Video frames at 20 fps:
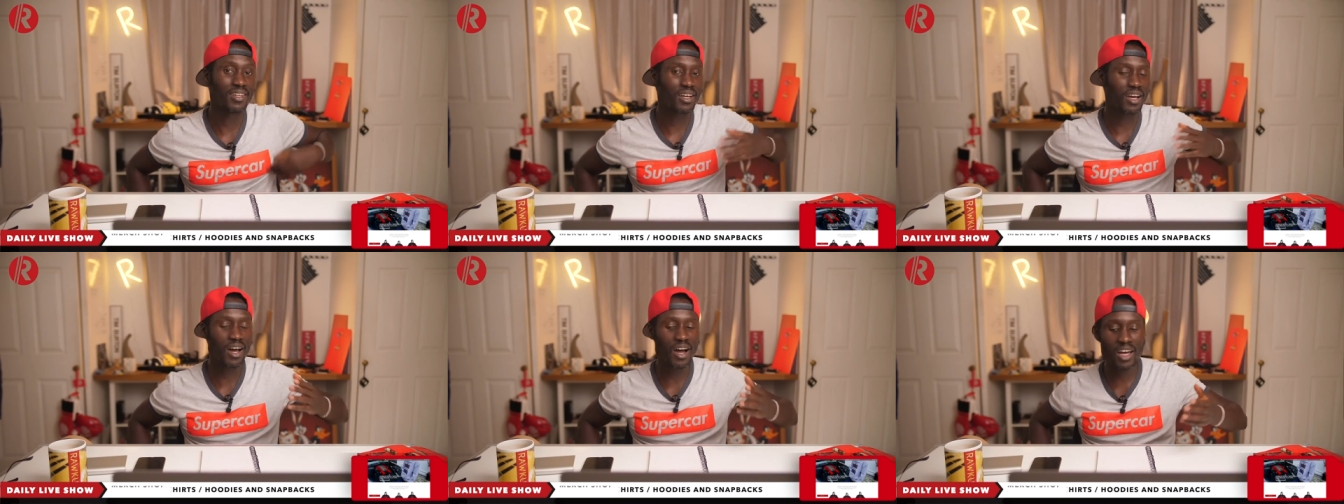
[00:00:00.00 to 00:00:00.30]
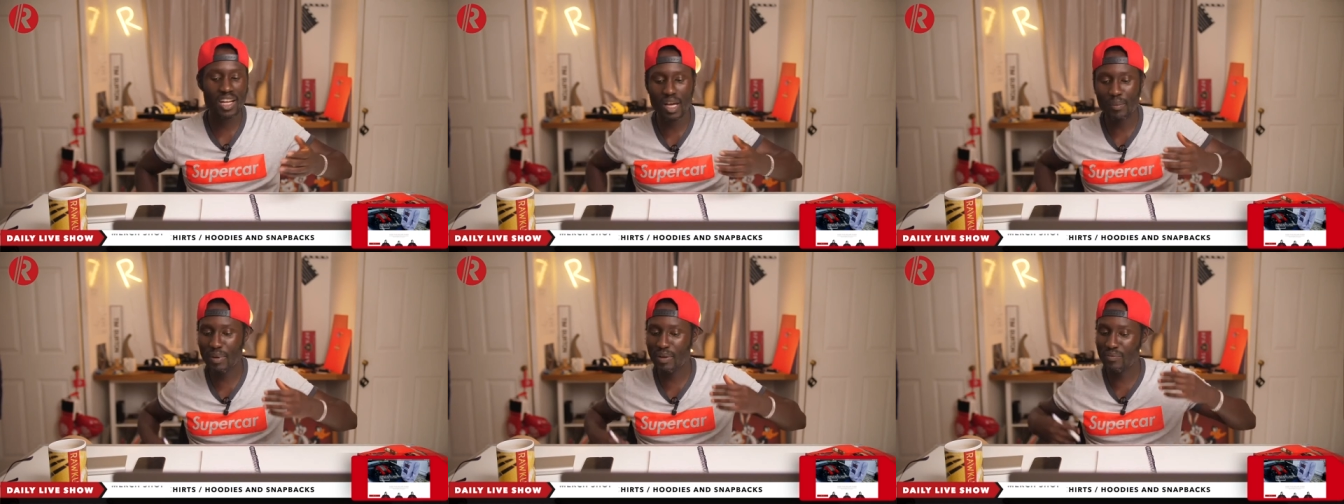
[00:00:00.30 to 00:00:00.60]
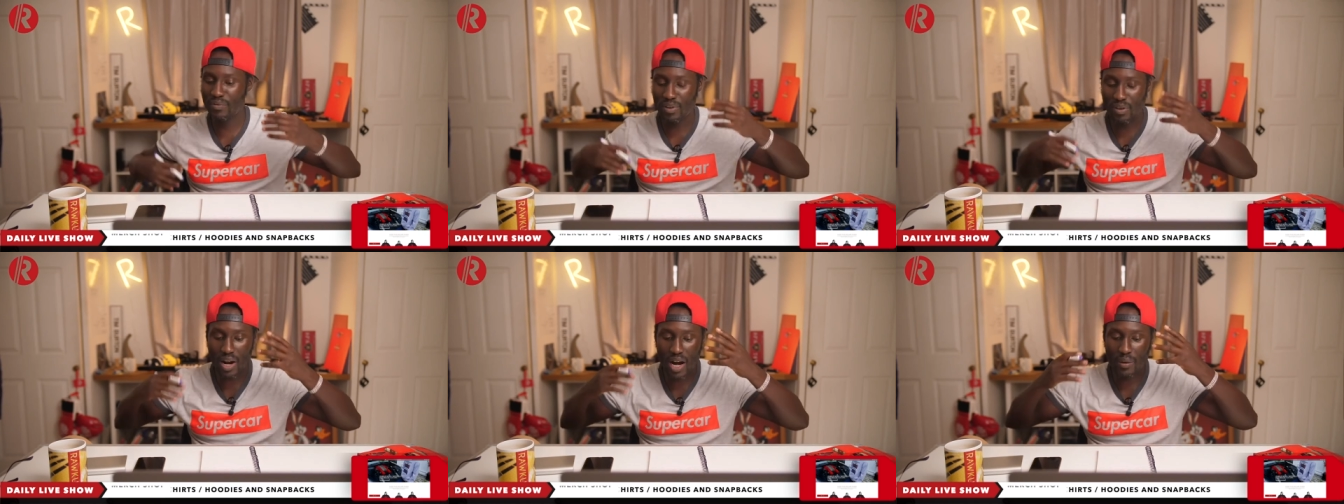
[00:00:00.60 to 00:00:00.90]
The car that
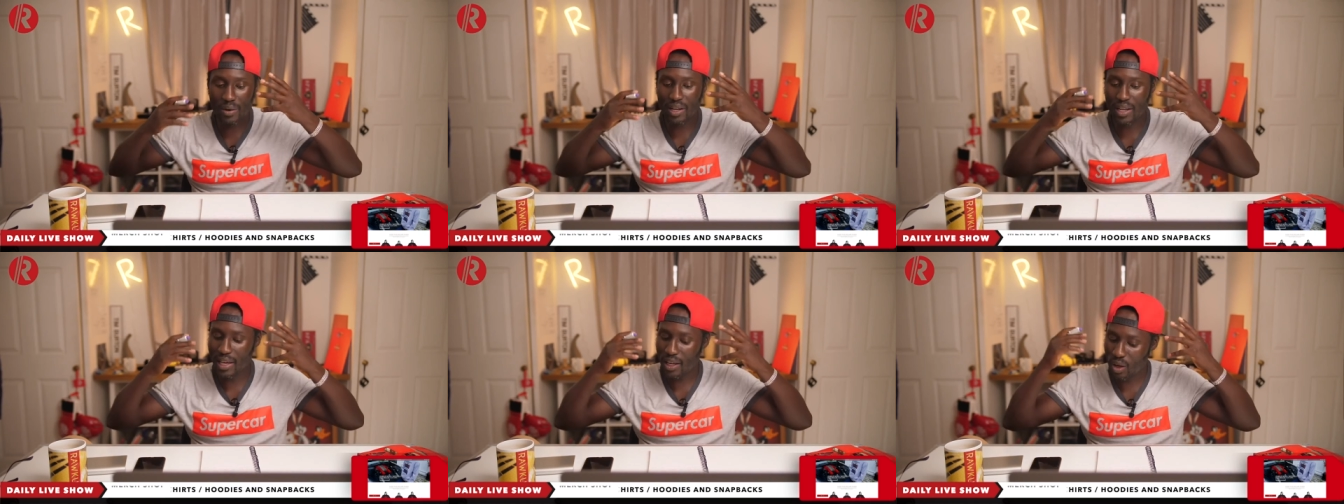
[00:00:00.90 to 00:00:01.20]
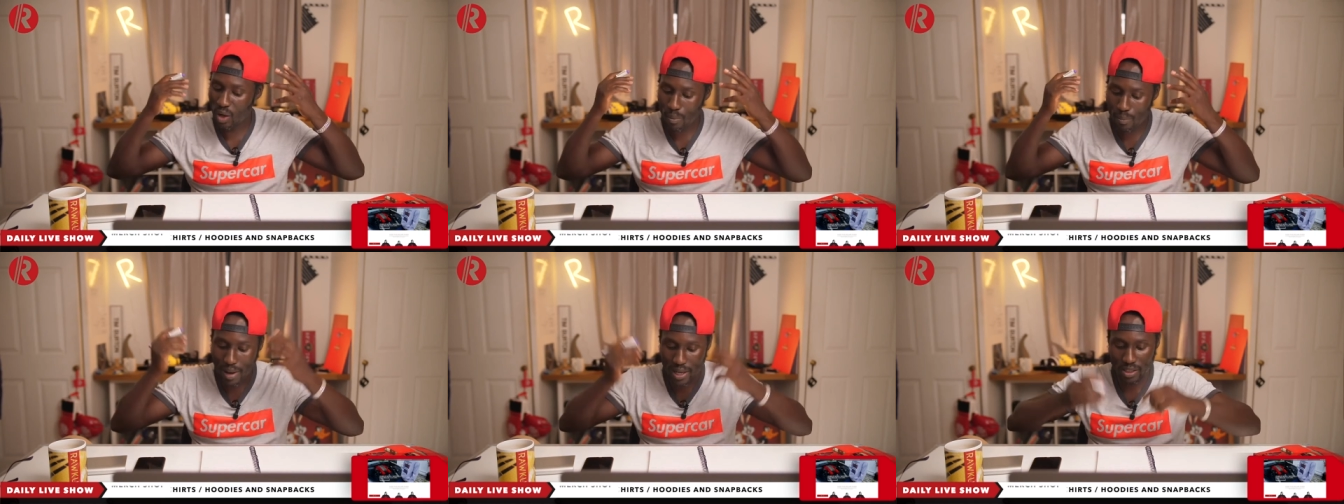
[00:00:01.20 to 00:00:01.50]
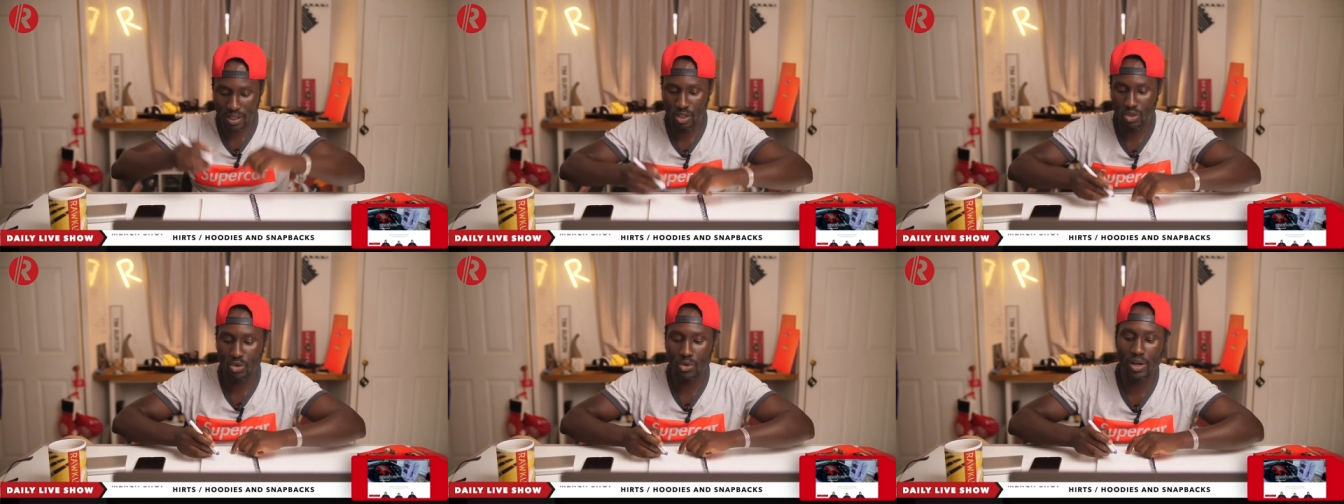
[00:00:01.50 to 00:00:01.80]
made Ferrari like go
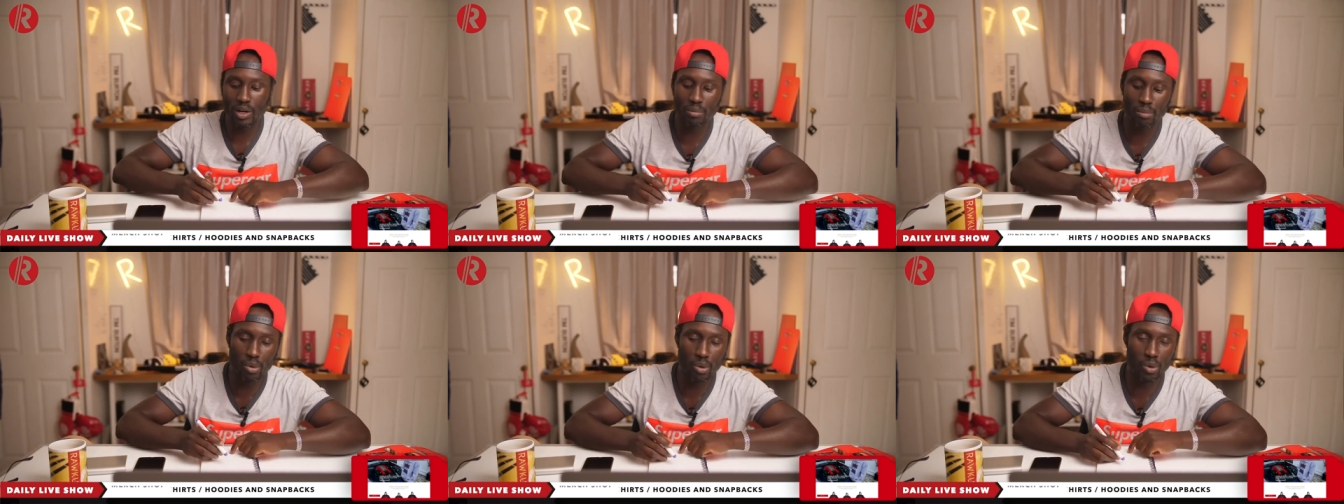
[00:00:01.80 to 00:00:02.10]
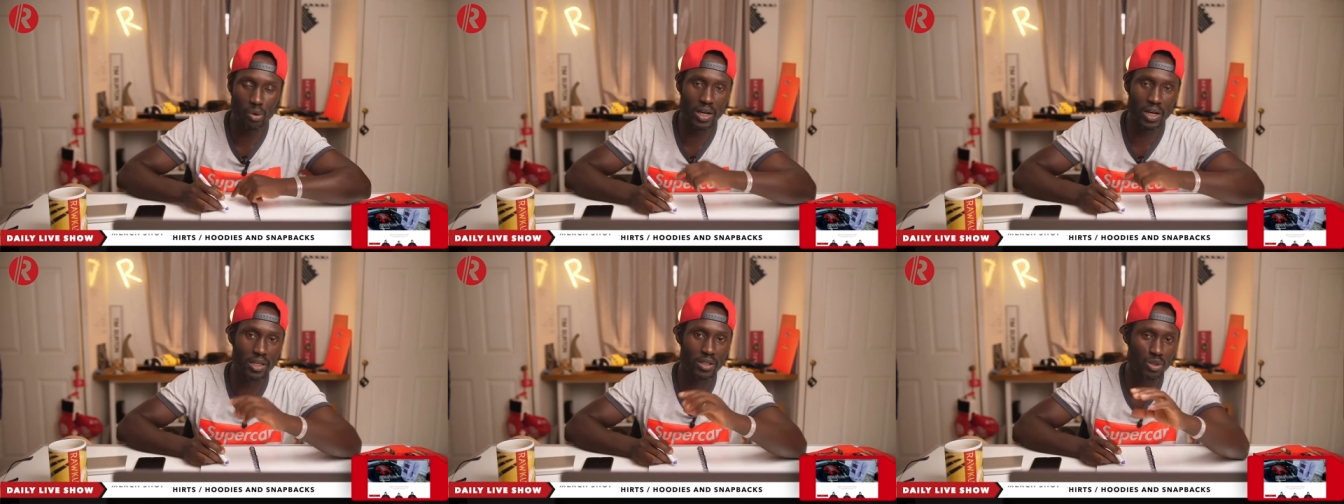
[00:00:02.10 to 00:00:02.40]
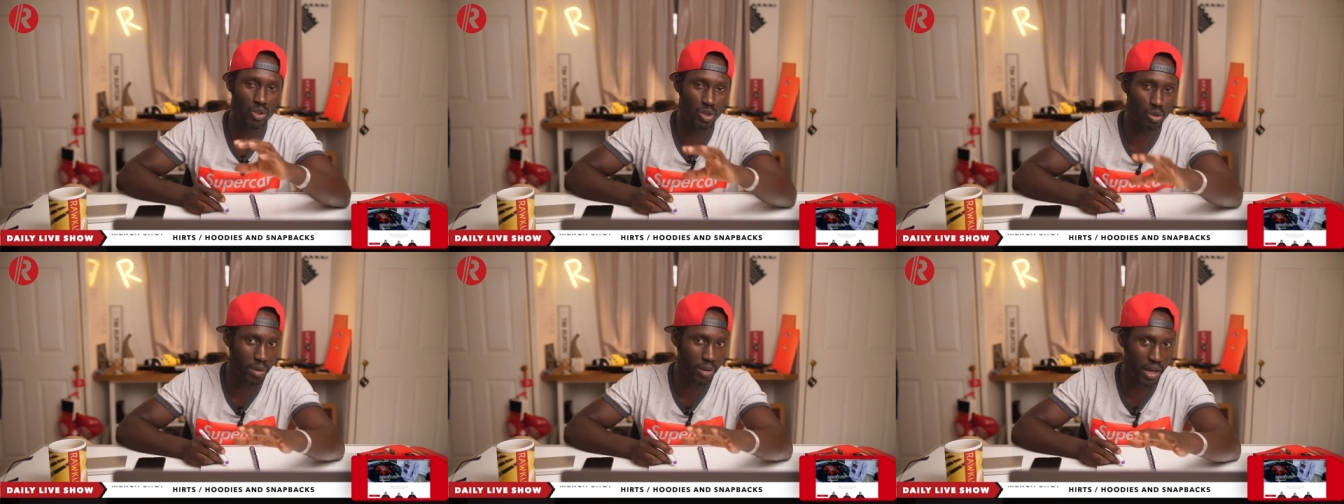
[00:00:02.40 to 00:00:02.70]
back to the drawing board and do